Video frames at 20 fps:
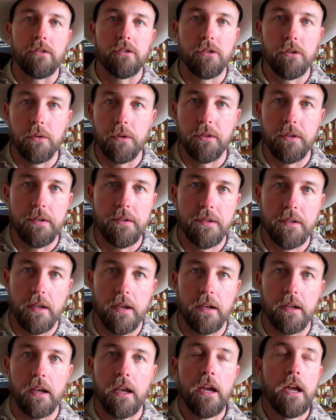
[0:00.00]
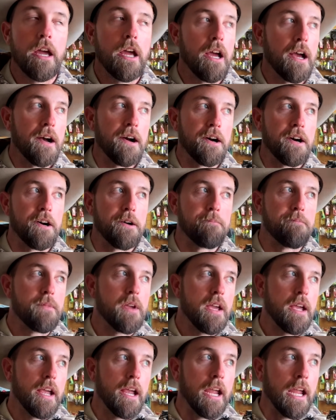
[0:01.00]
doing this thing, and
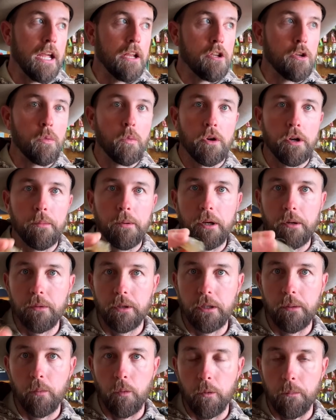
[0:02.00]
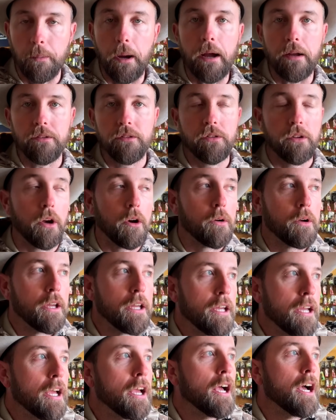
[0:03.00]
you want to be able to get more bites. So,
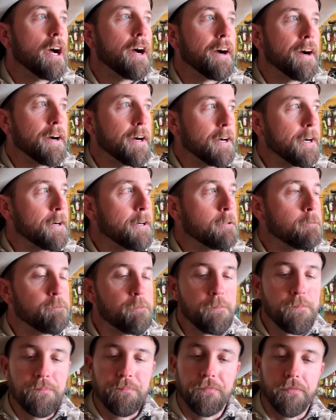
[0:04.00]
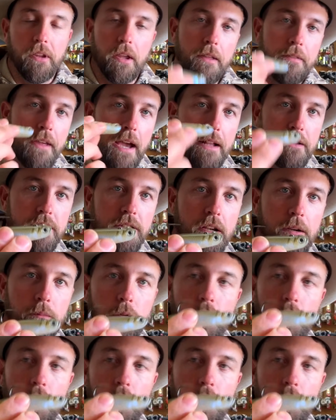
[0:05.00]
that's something